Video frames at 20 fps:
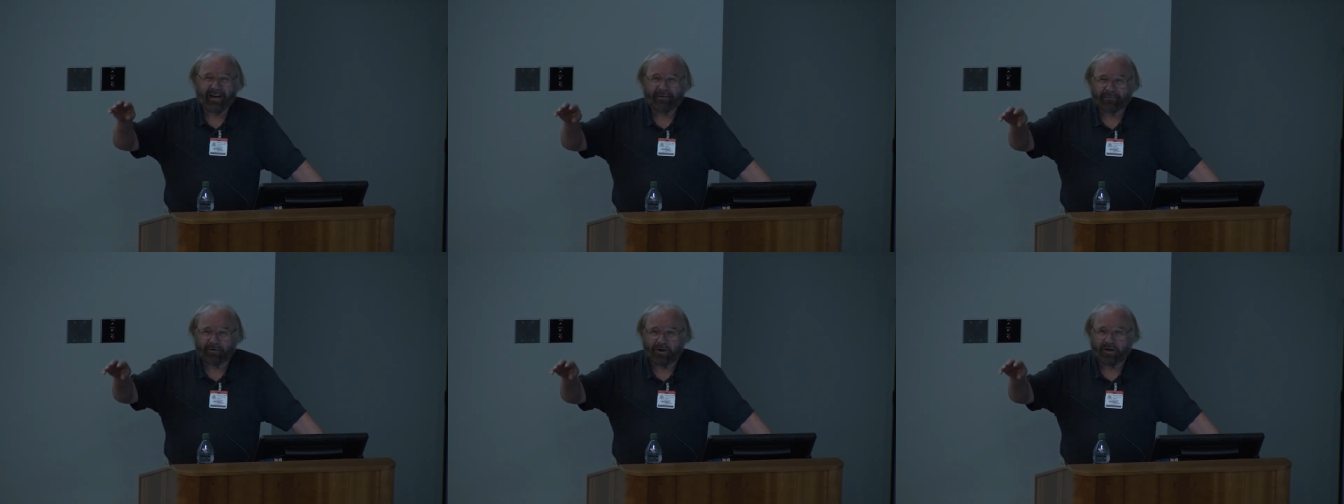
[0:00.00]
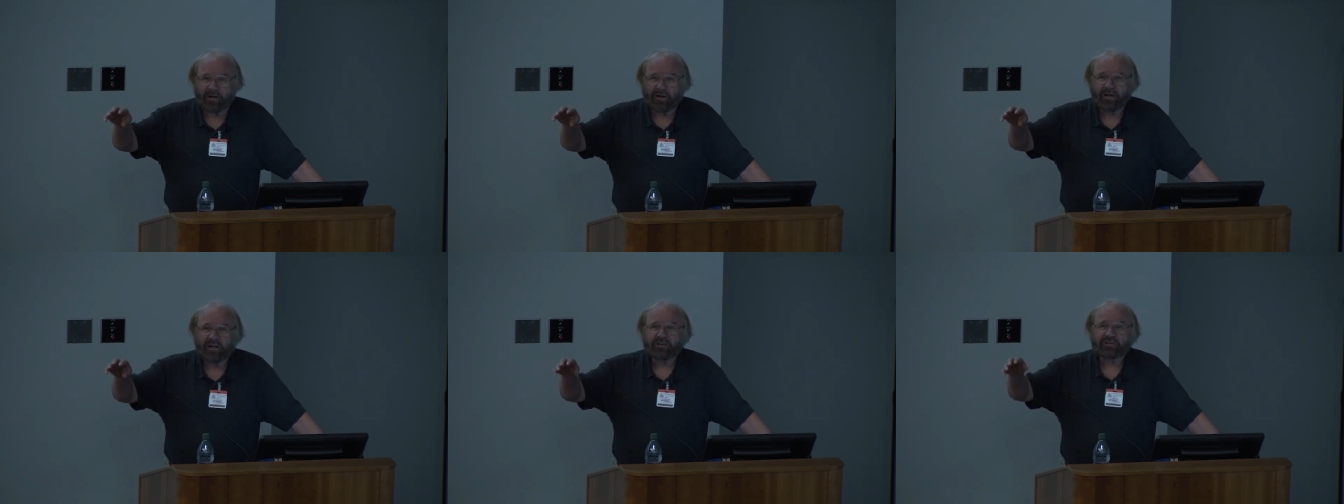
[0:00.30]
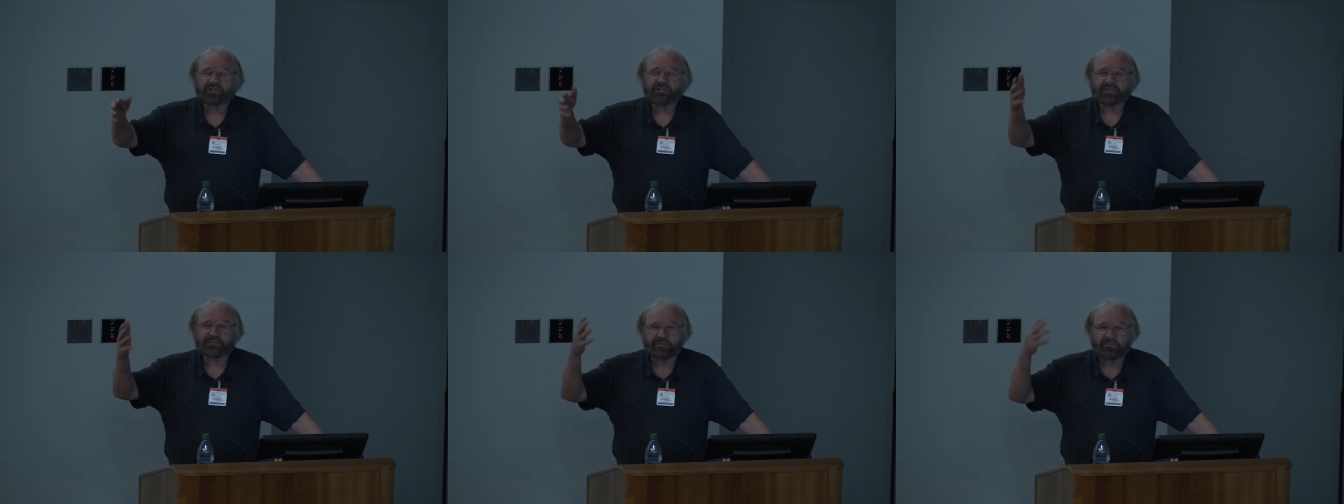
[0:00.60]
ever
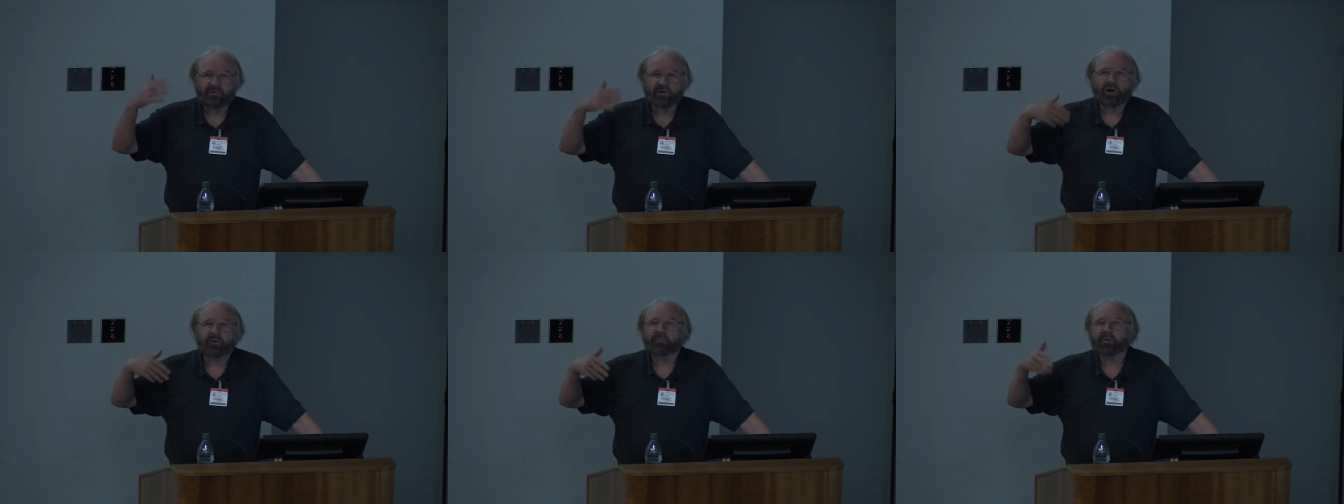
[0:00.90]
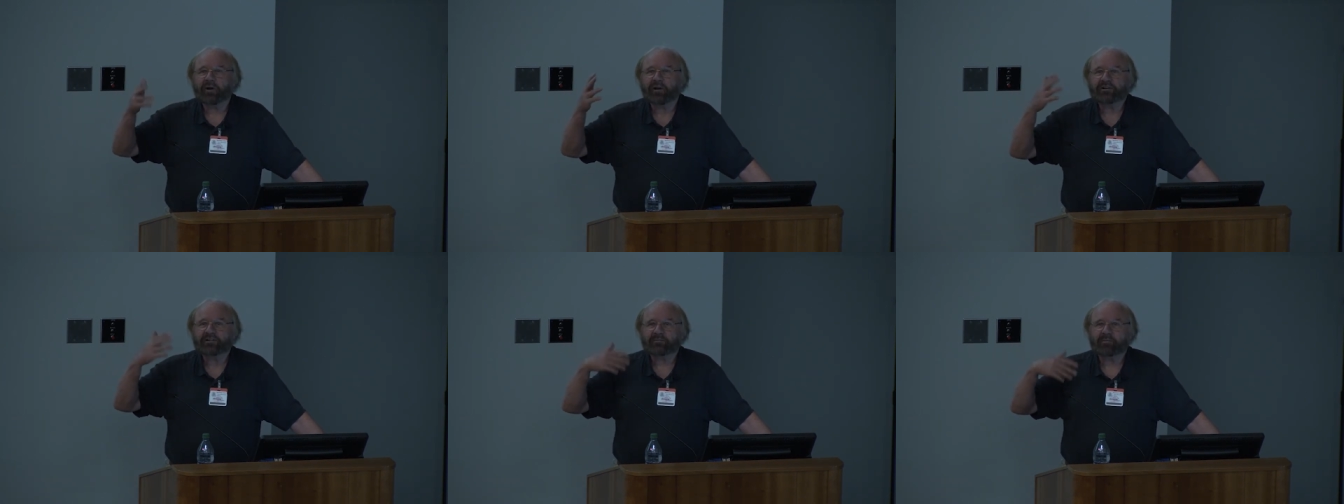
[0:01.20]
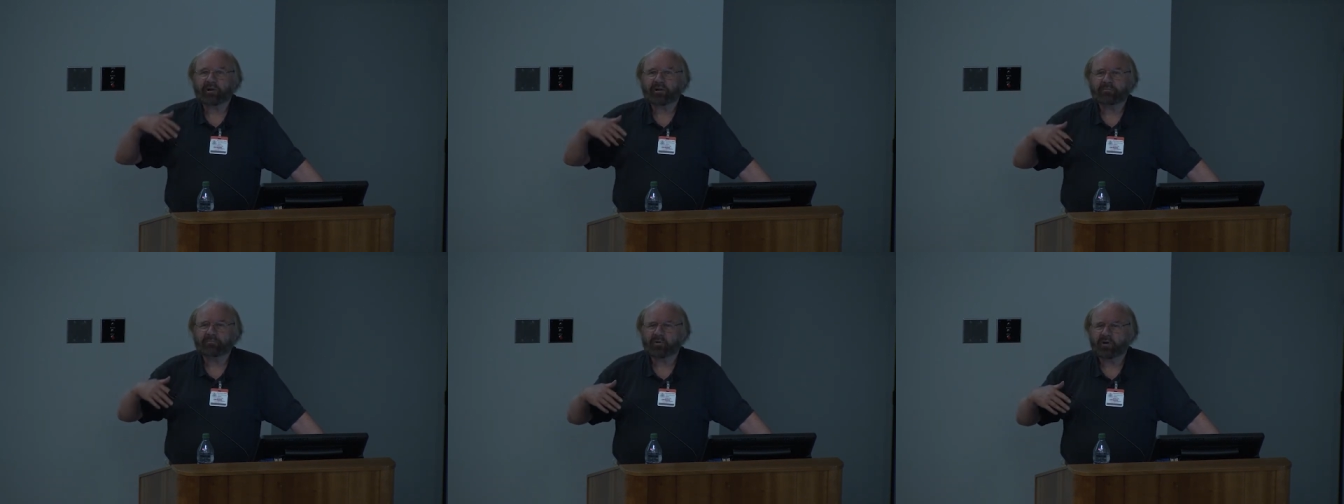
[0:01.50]
just from
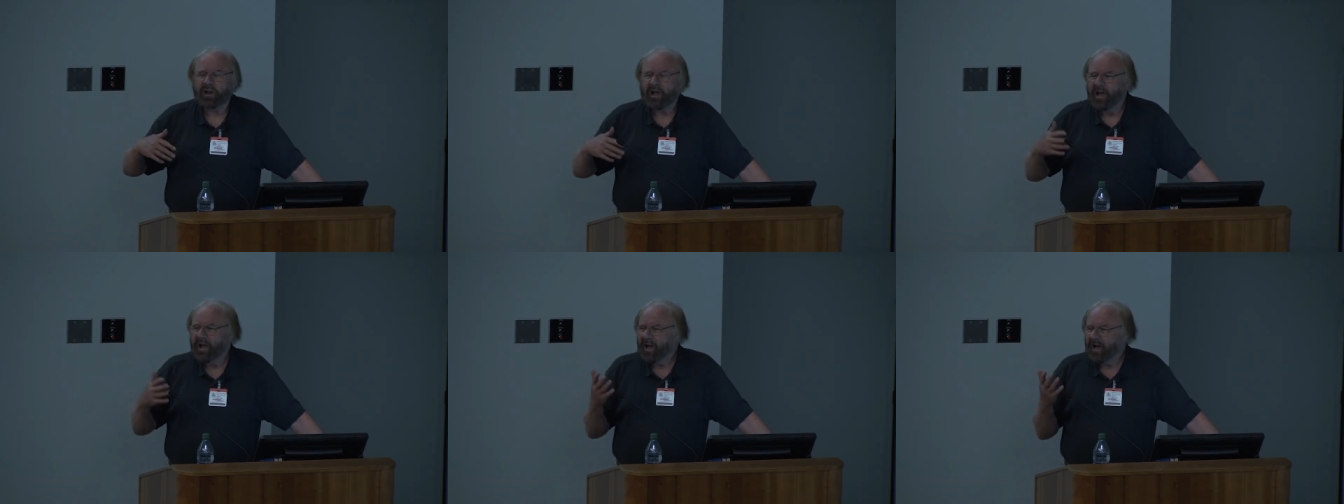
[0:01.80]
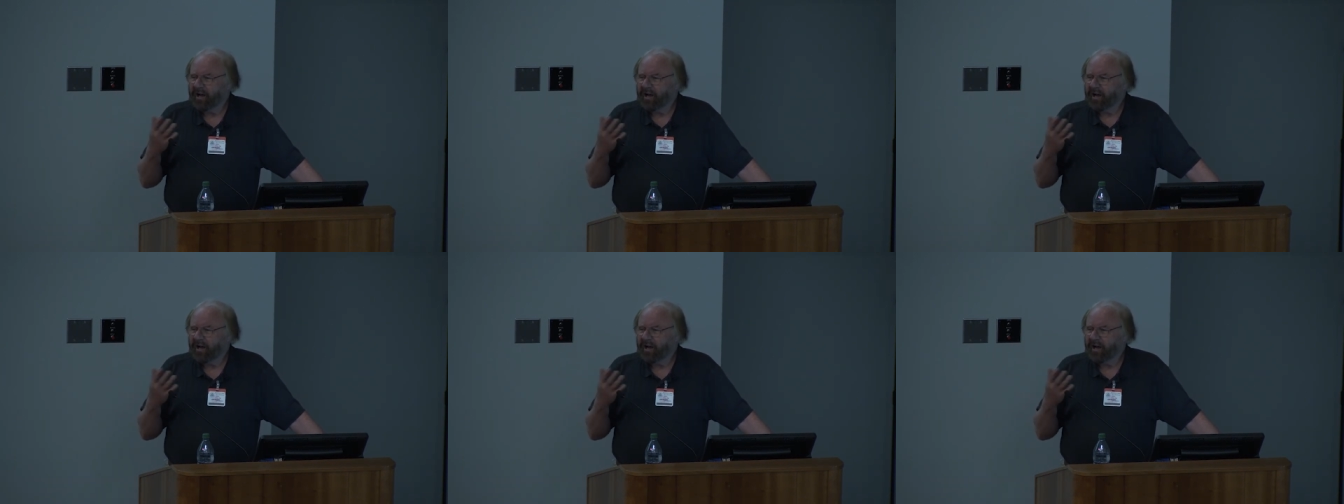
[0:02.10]
comprehensible input.